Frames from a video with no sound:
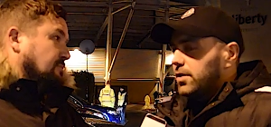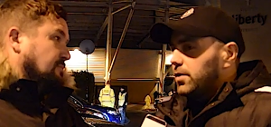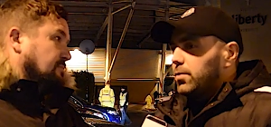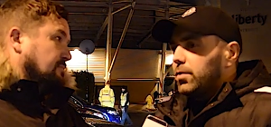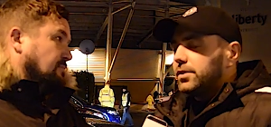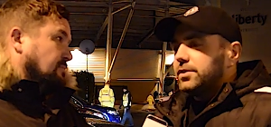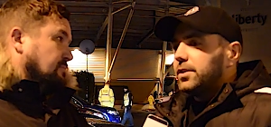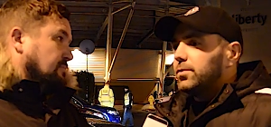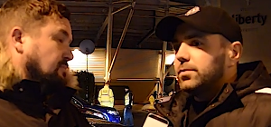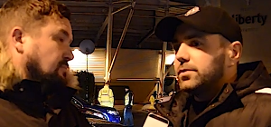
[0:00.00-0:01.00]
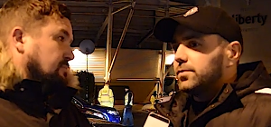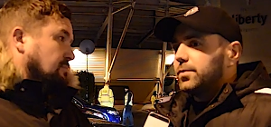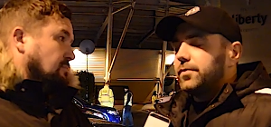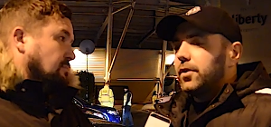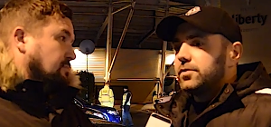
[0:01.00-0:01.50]
Speaker 1: don't know what the deal was
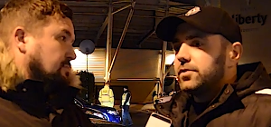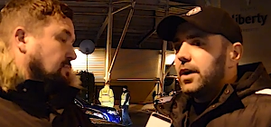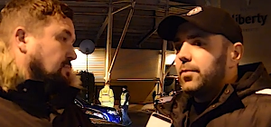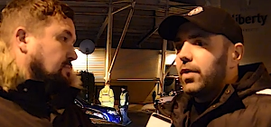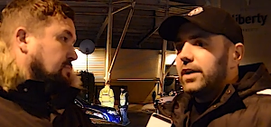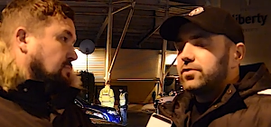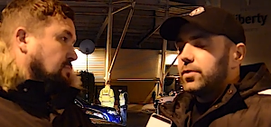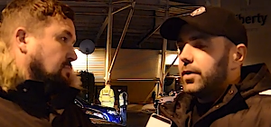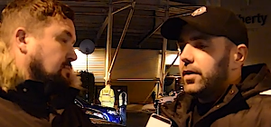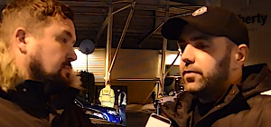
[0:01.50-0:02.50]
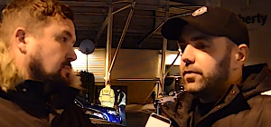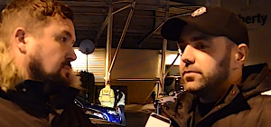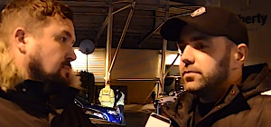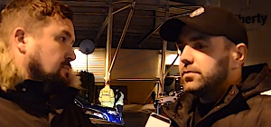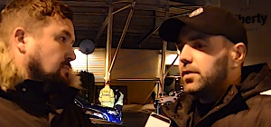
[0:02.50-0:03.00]
with not starting Bradshaw, but I
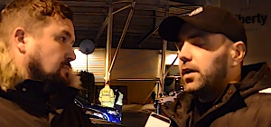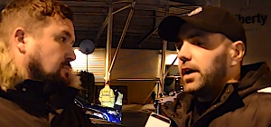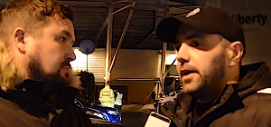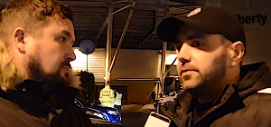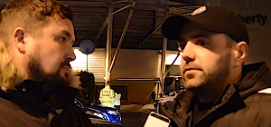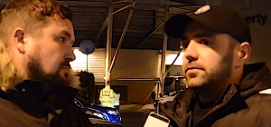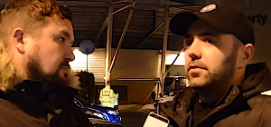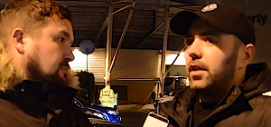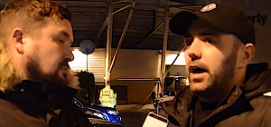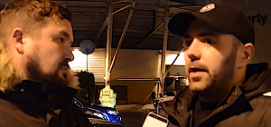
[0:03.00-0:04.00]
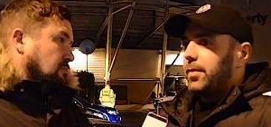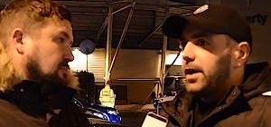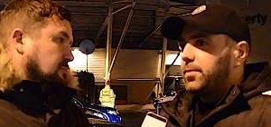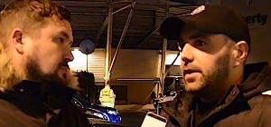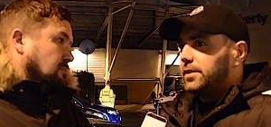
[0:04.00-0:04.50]
thought, okay, like
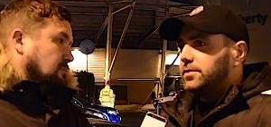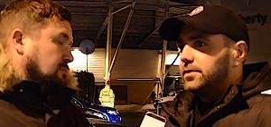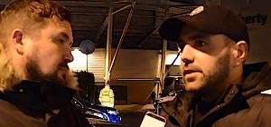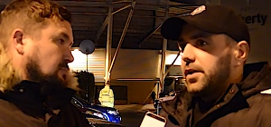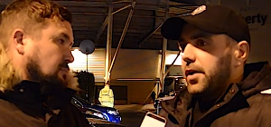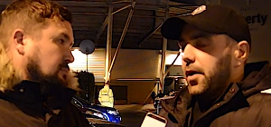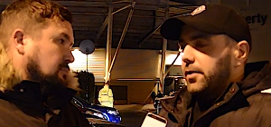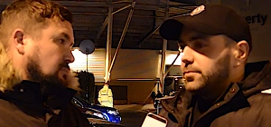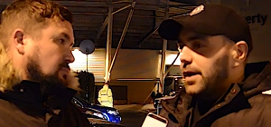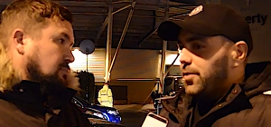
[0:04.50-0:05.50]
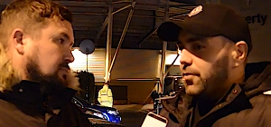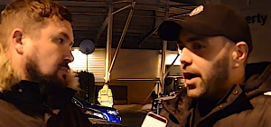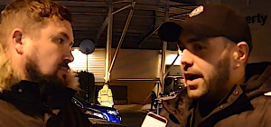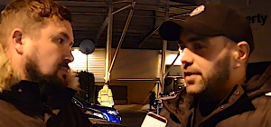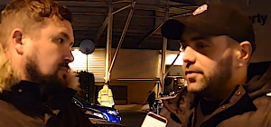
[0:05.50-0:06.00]
maybe
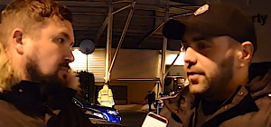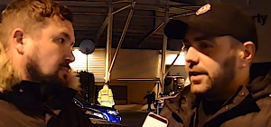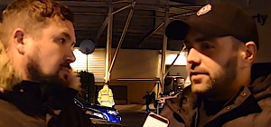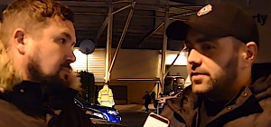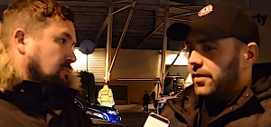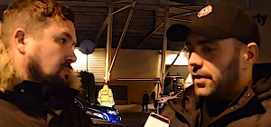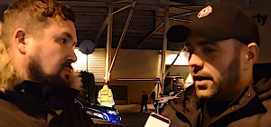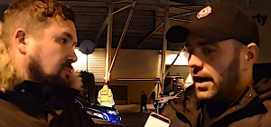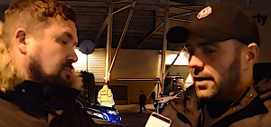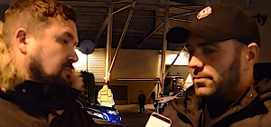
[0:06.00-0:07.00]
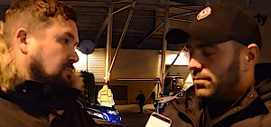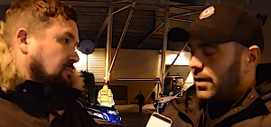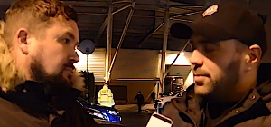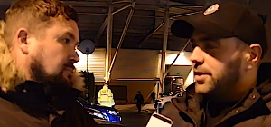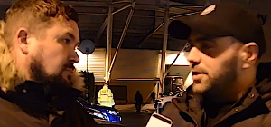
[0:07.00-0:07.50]
Wright is thinking something like
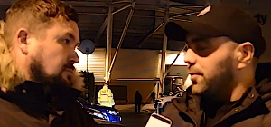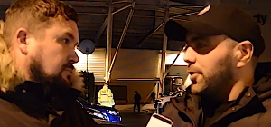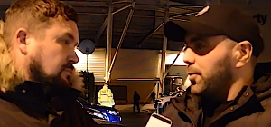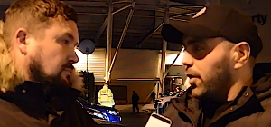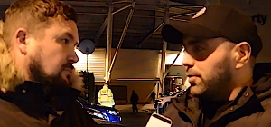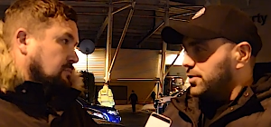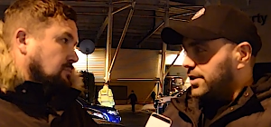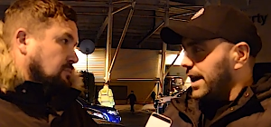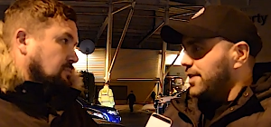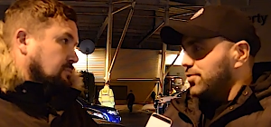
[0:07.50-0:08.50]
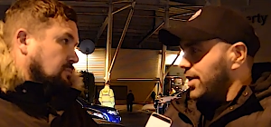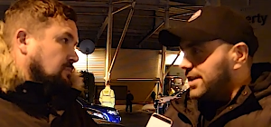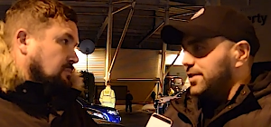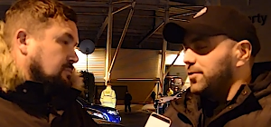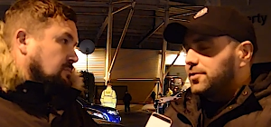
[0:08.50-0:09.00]
maybe a different approach today,
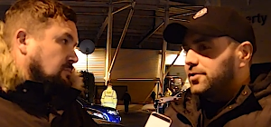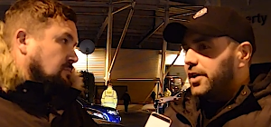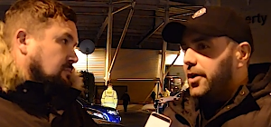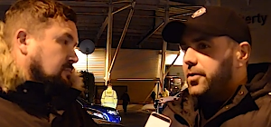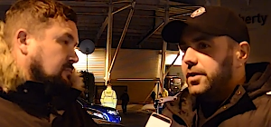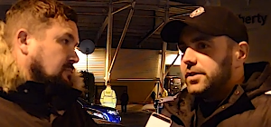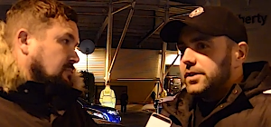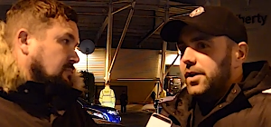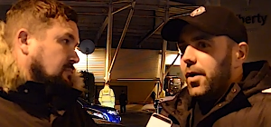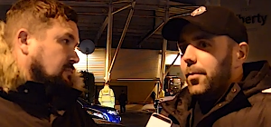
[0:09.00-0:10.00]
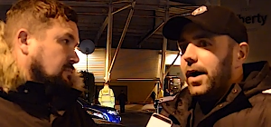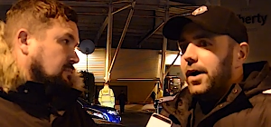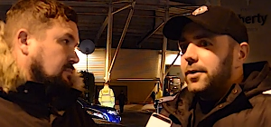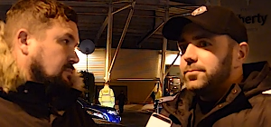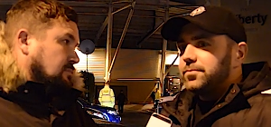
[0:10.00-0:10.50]
try a different style.
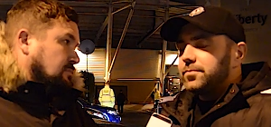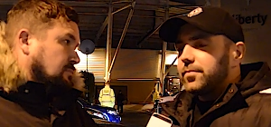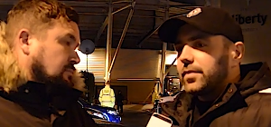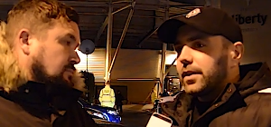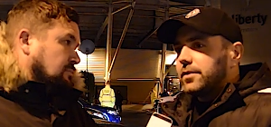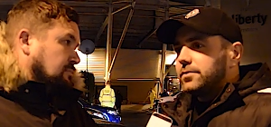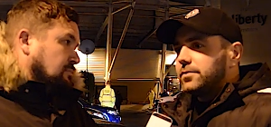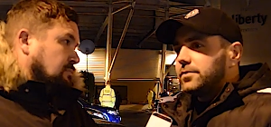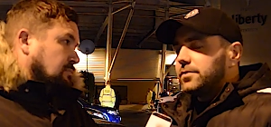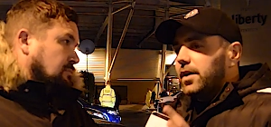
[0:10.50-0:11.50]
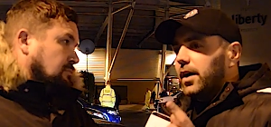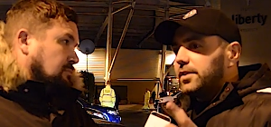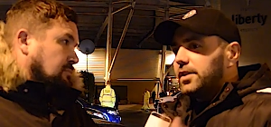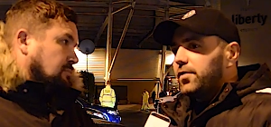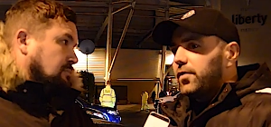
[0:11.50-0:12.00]
But
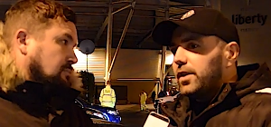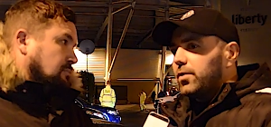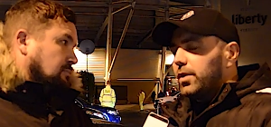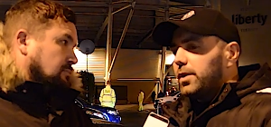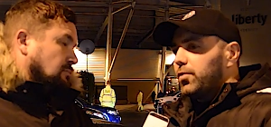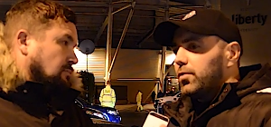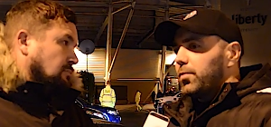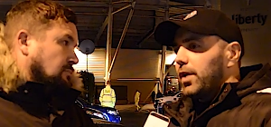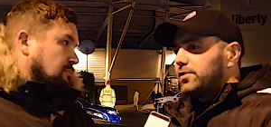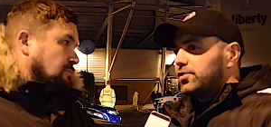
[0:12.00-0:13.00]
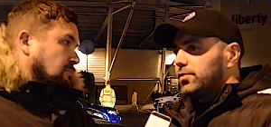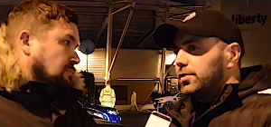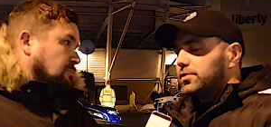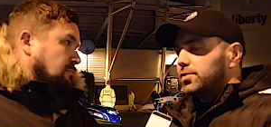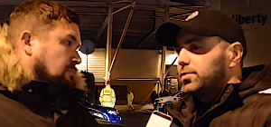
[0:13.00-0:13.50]
I did think when he brought
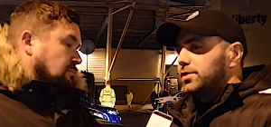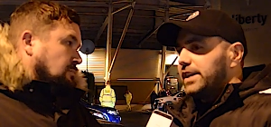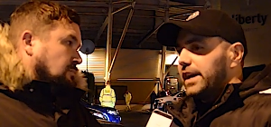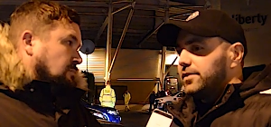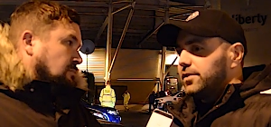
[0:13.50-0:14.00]
Bradshaw on towards the